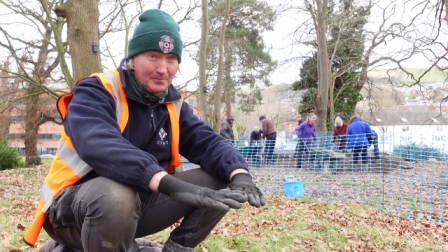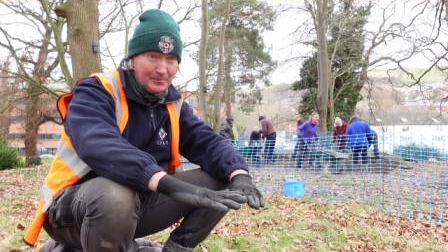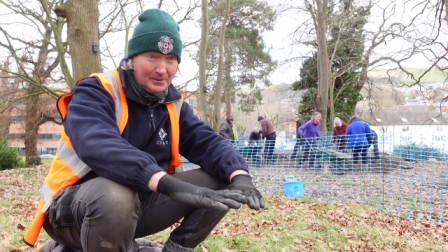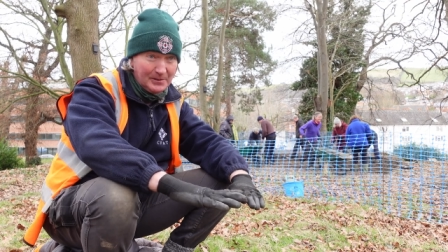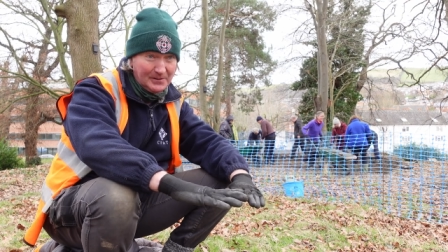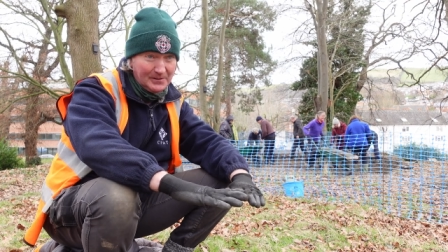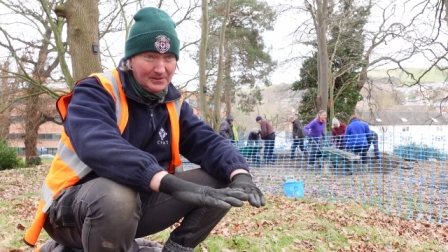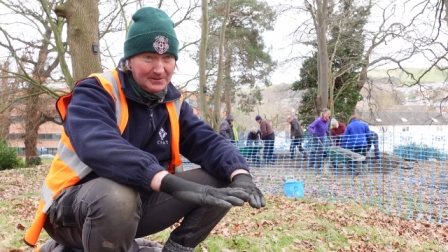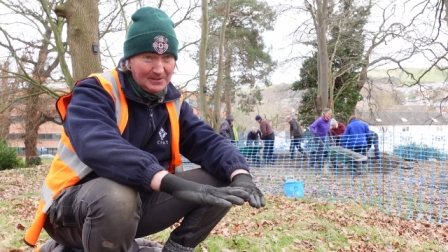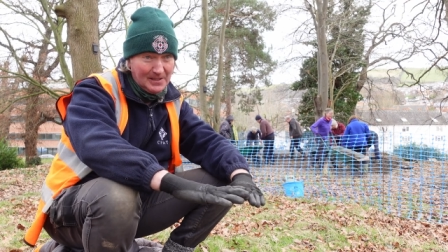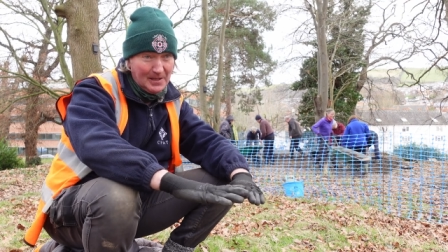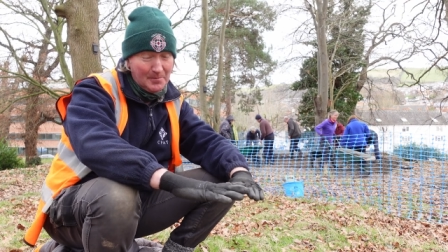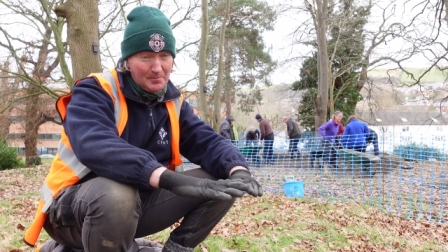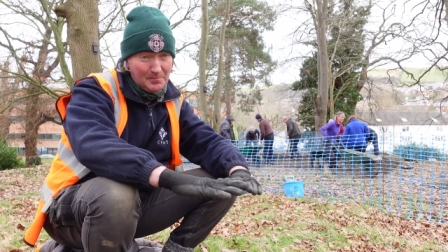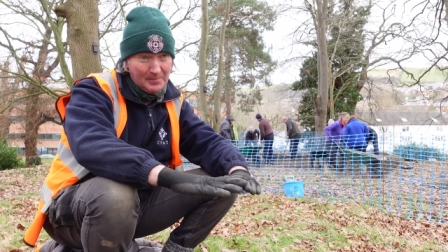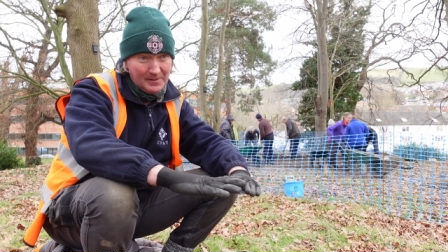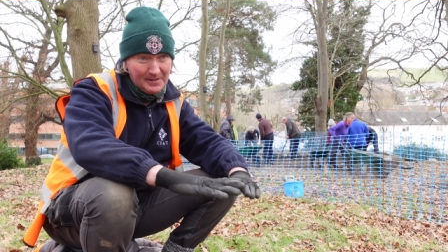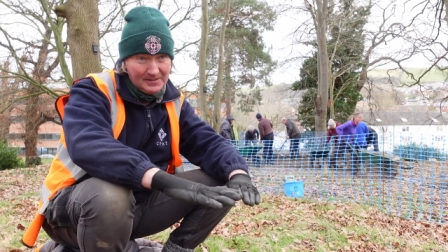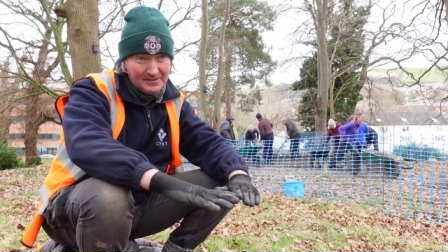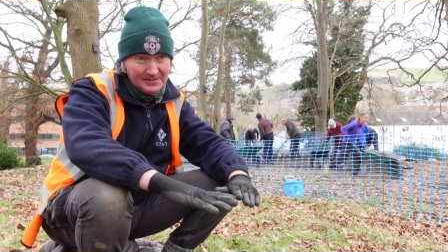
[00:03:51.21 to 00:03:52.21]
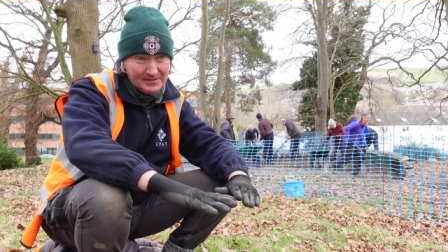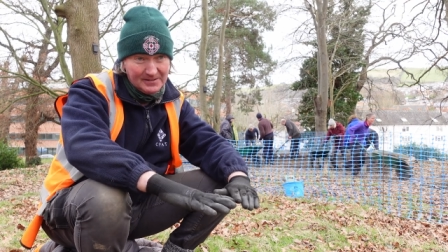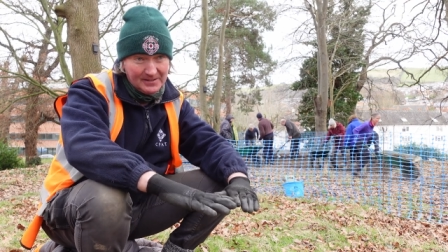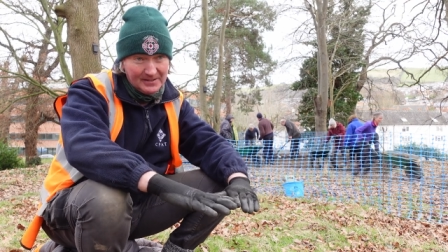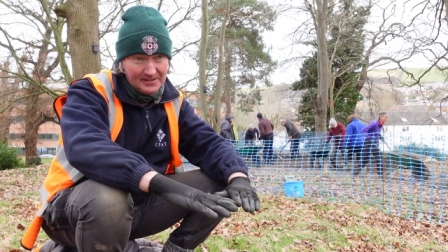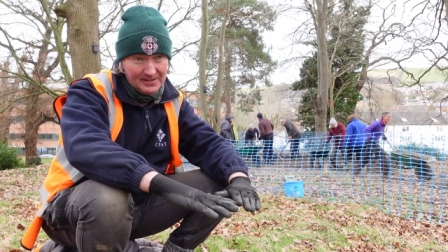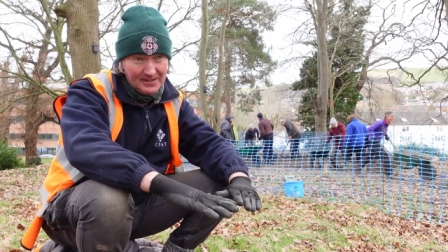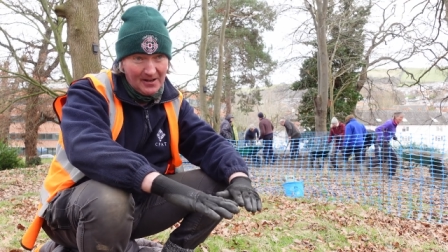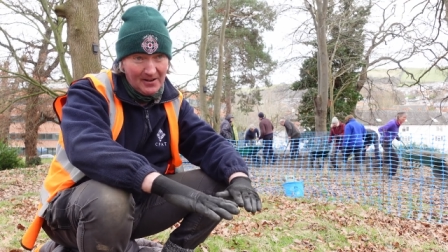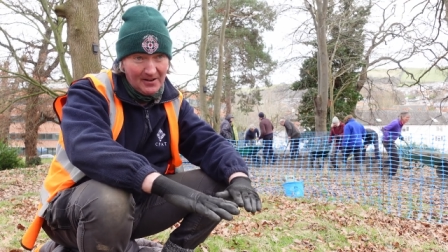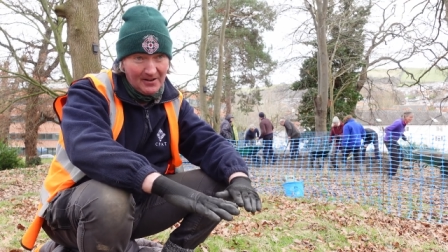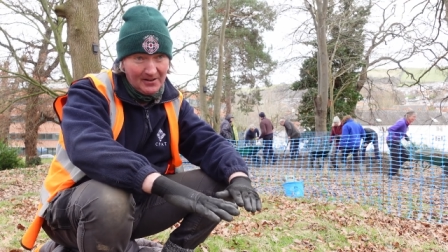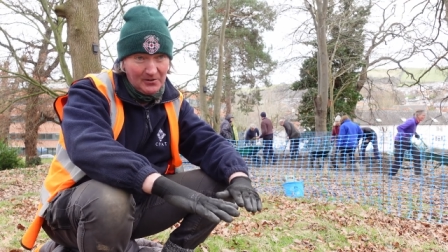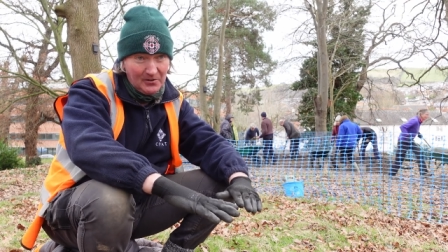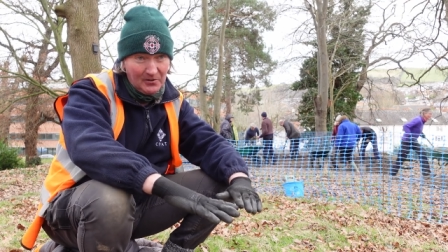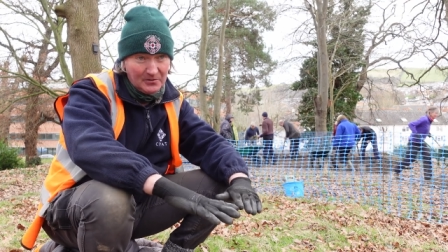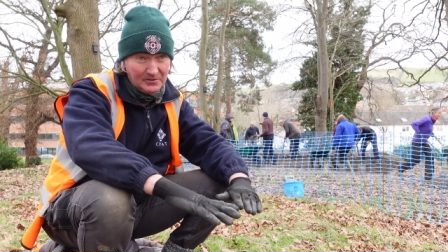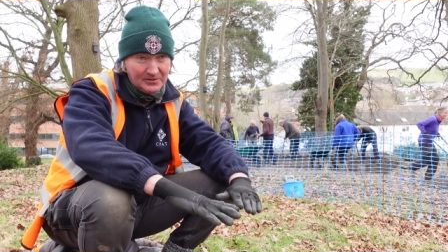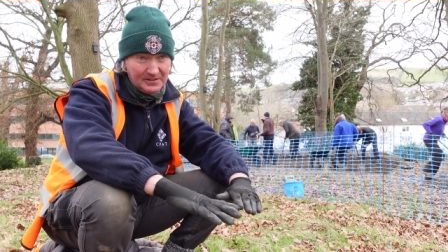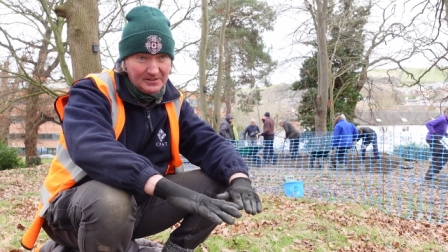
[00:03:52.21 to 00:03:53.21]
because that means that the
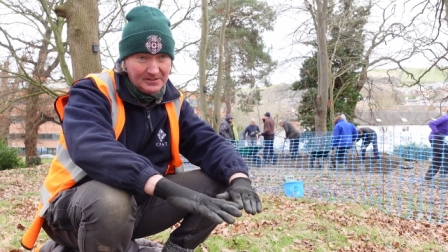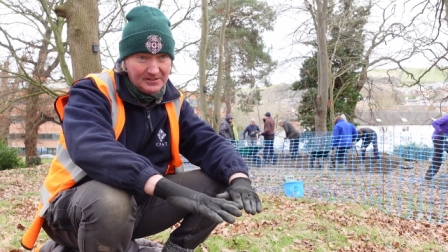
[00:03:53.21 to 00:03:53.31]
archaeology